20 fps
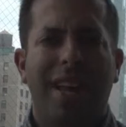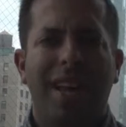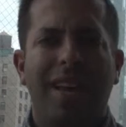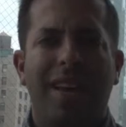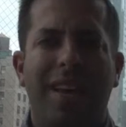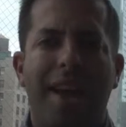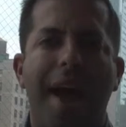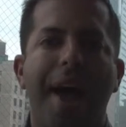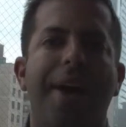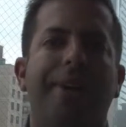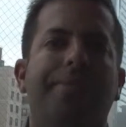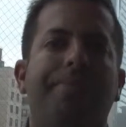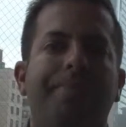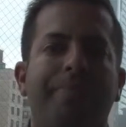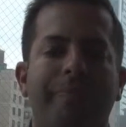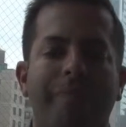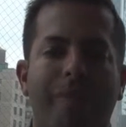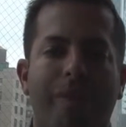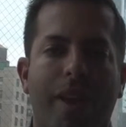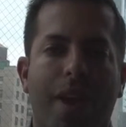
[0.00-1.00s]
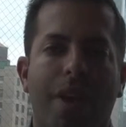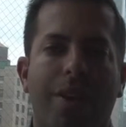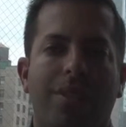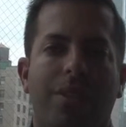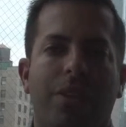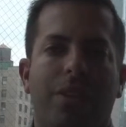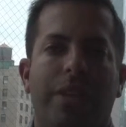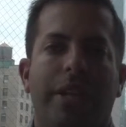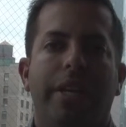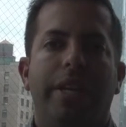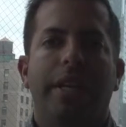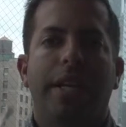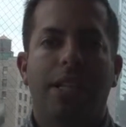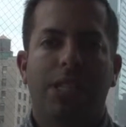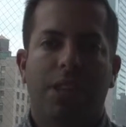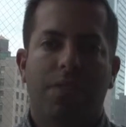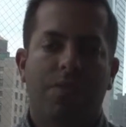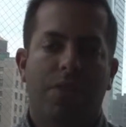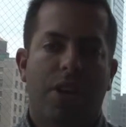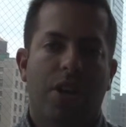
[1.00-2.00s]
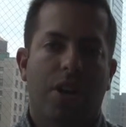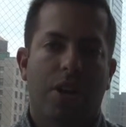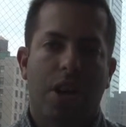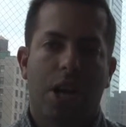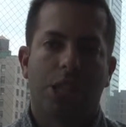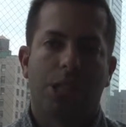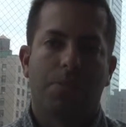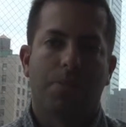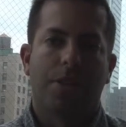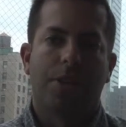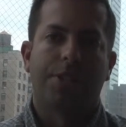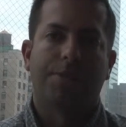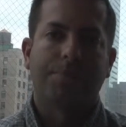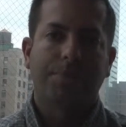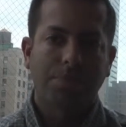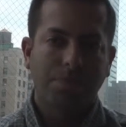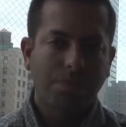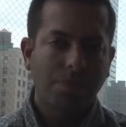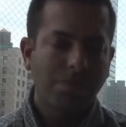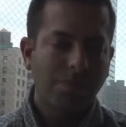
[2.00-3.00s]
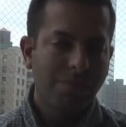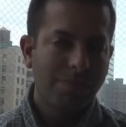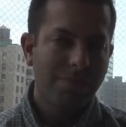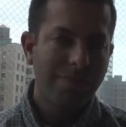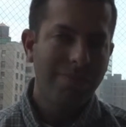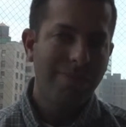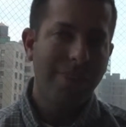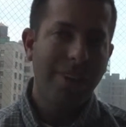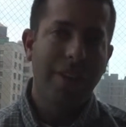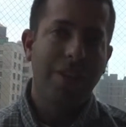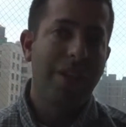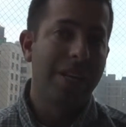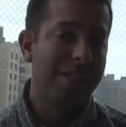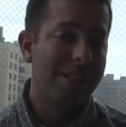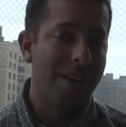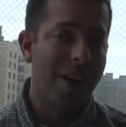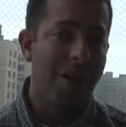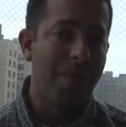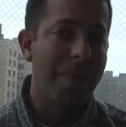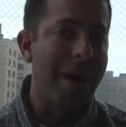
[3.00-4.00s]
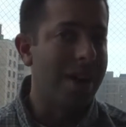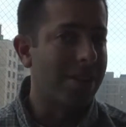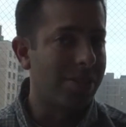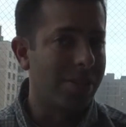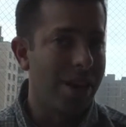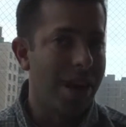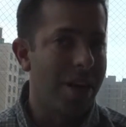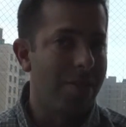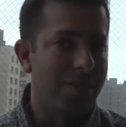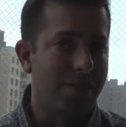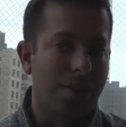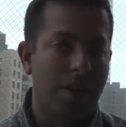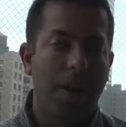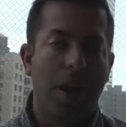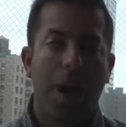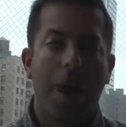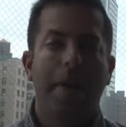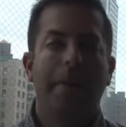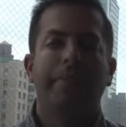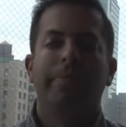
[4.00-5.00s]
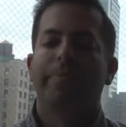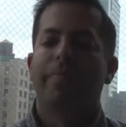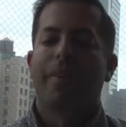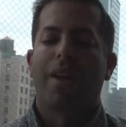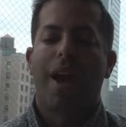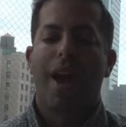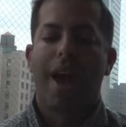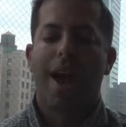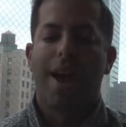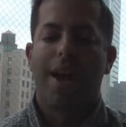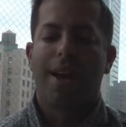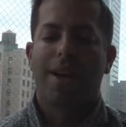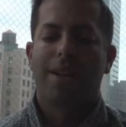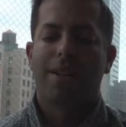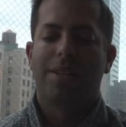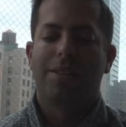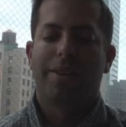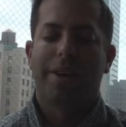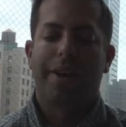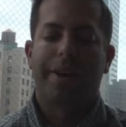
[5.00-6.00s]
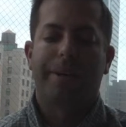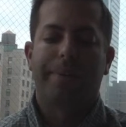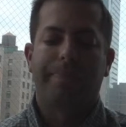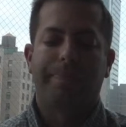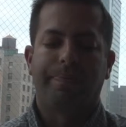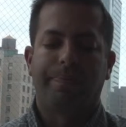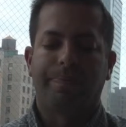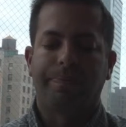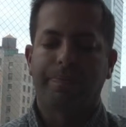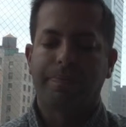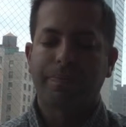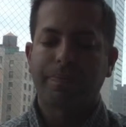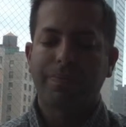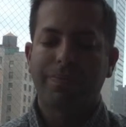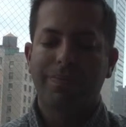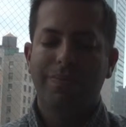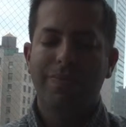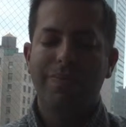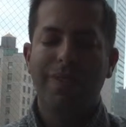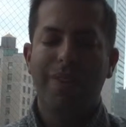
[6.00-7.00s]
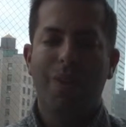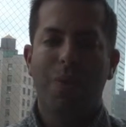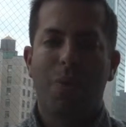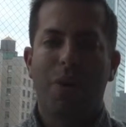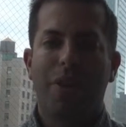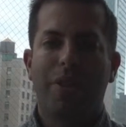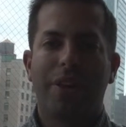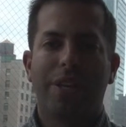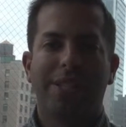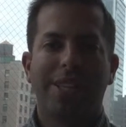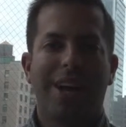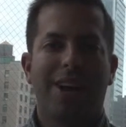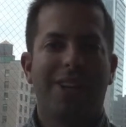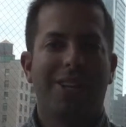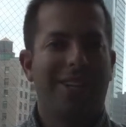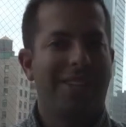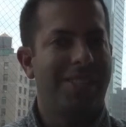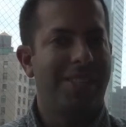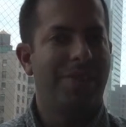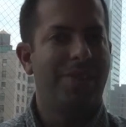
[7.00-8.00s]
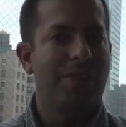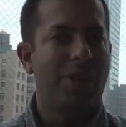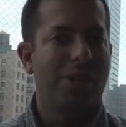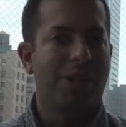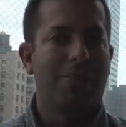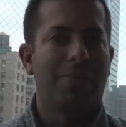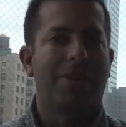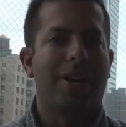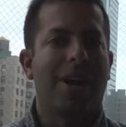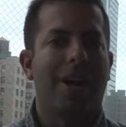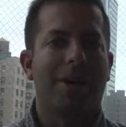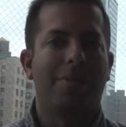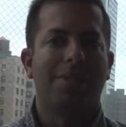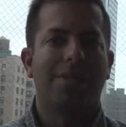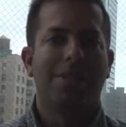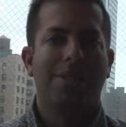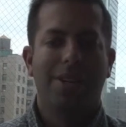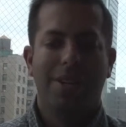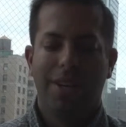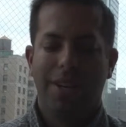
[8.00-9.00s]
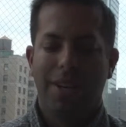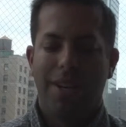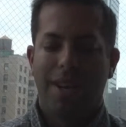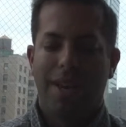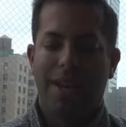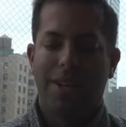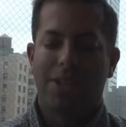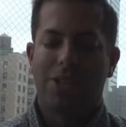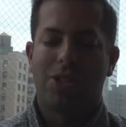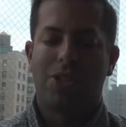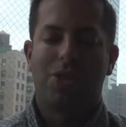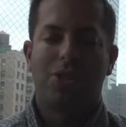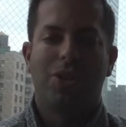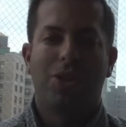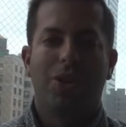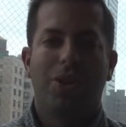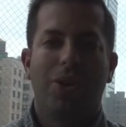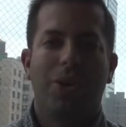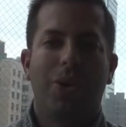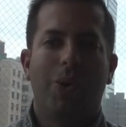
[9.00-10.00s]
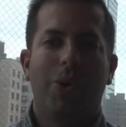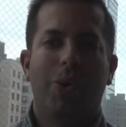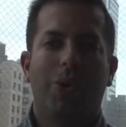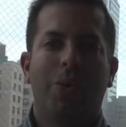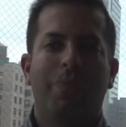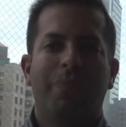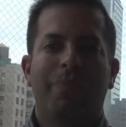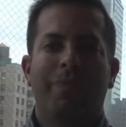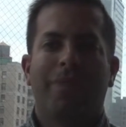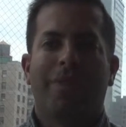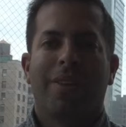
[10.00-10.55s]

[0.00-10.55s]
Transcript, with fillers: they get the needs of their customers. They sell matzah, obviously, and um, one of the things that are, is difficult sometimes is to